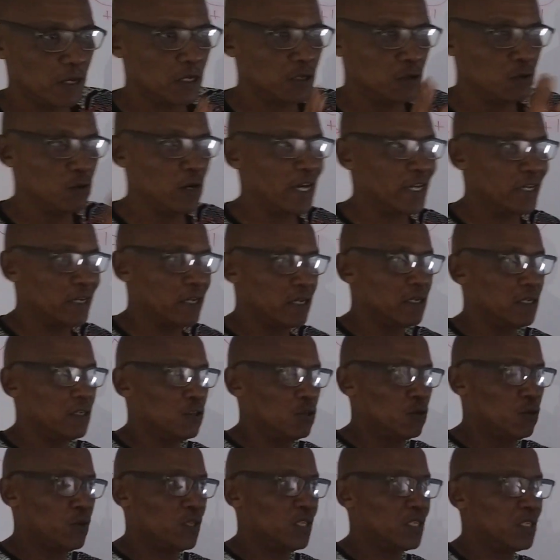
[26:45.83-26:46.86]
and you added it
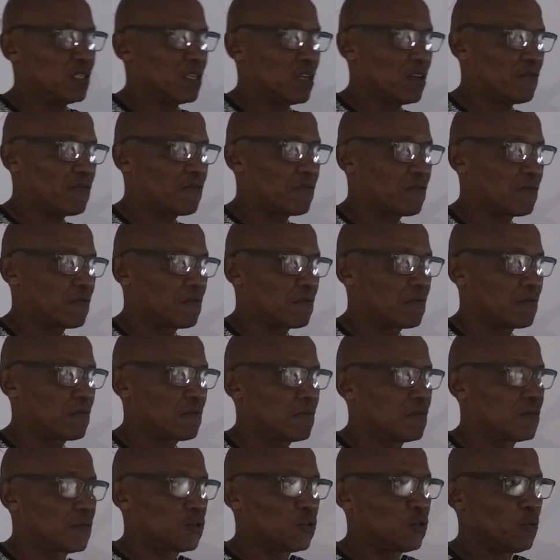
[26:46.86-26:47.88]
to itself
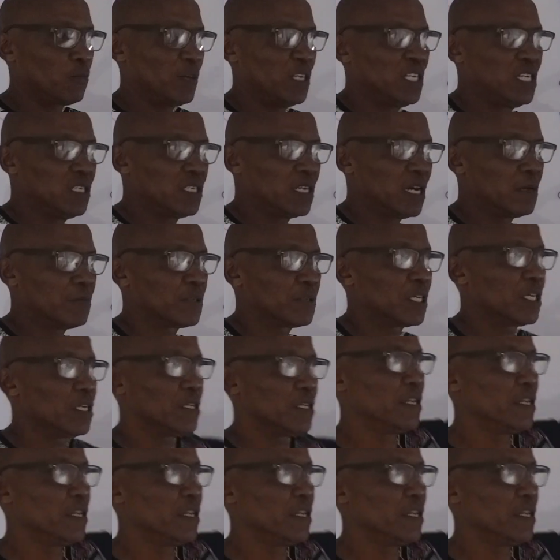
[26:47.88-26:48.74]
so many times, it